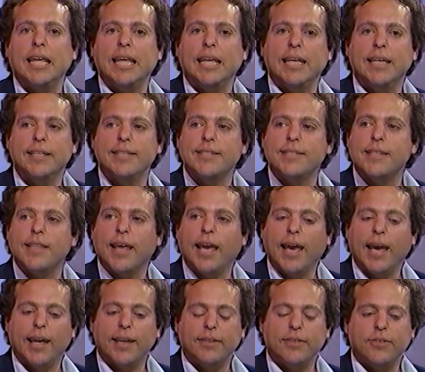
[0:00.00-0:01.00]
is
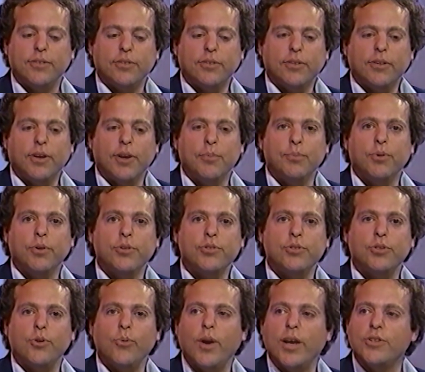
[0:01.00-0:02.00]
that a
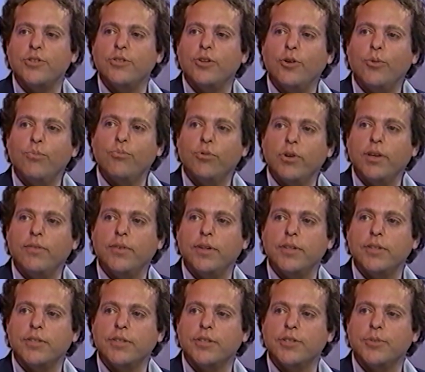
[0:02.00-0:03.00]
person who has no
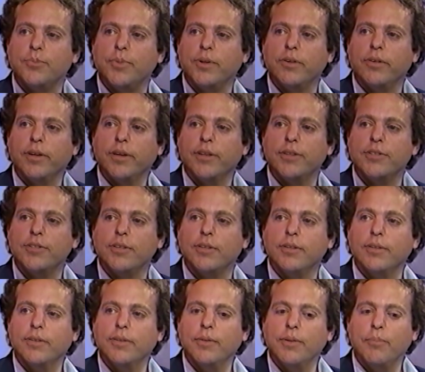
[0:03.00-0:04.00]
previous experience
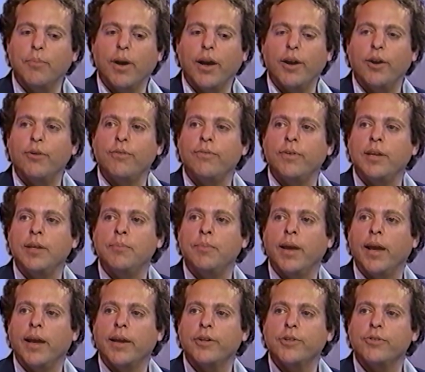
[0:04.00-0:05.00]
in
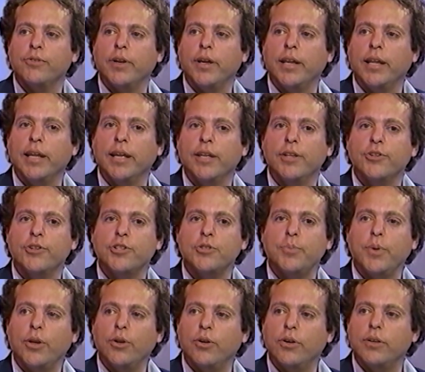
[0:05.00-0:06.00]
biofeedback training can
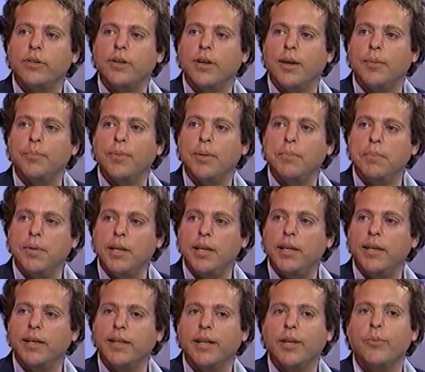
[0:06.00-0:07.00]
just be hooked up
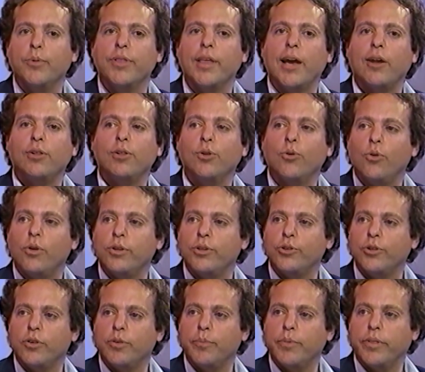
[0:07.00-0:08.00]
immediately without
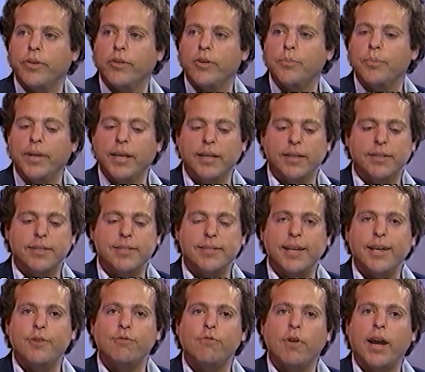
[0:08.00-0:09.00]
long-term therapy and to
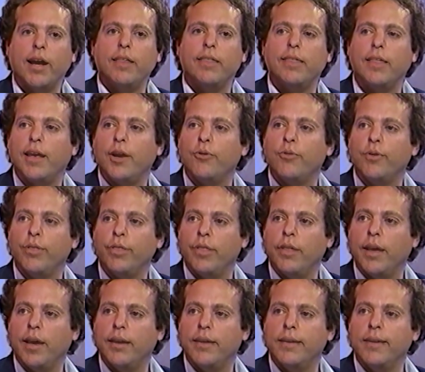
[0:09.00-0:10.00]
see right there
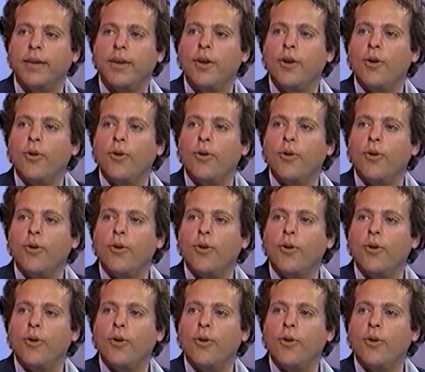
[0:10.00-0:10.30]
and then